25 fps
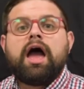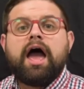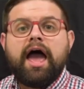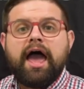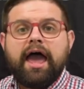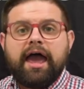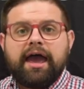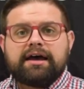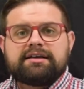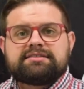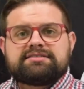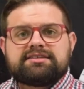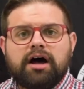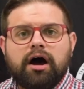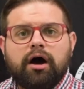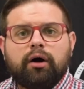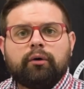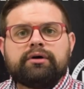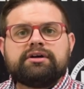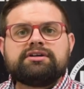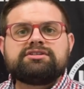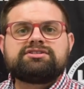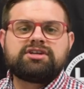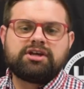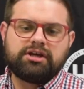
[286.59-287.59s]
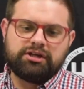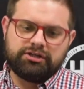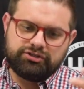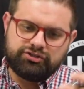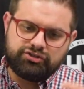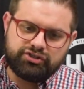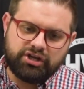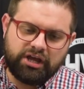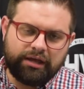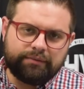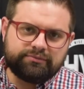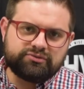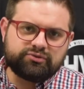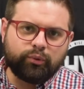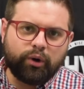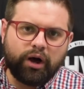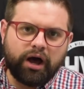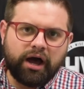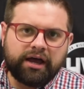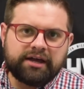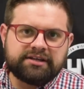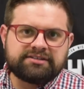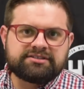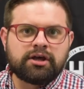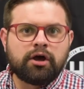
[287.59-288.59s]
As always, James
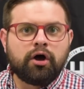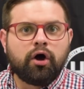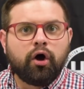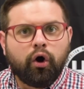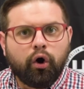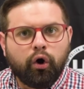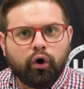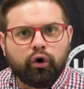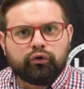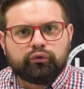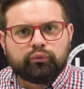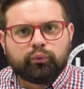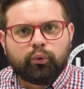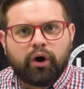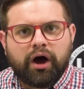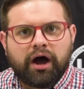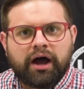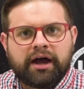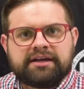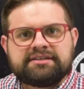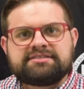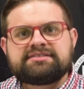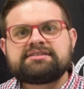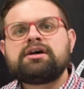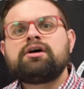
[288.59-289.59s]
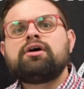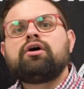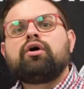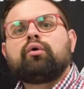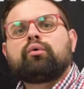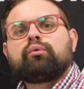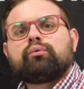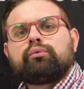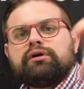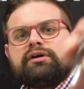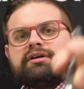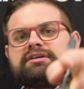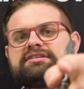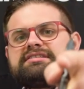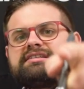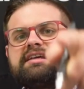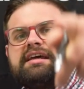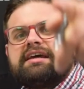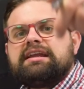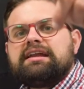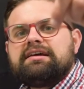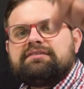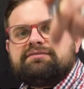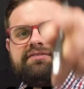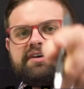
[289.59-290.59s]
Wise, Holton Wise, real
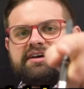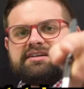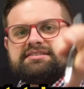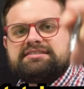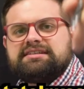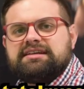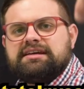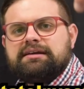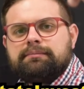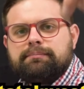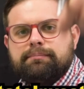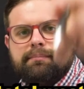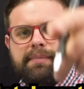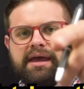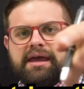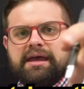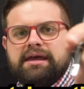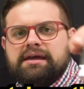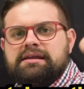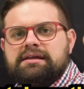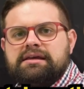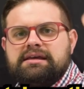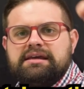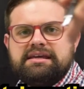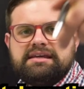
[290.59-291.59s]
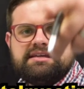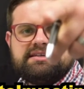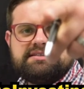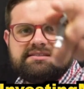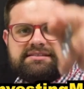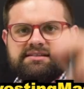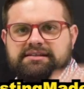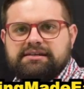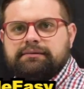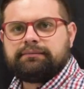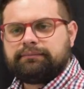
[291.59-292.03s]
estate investing made easy.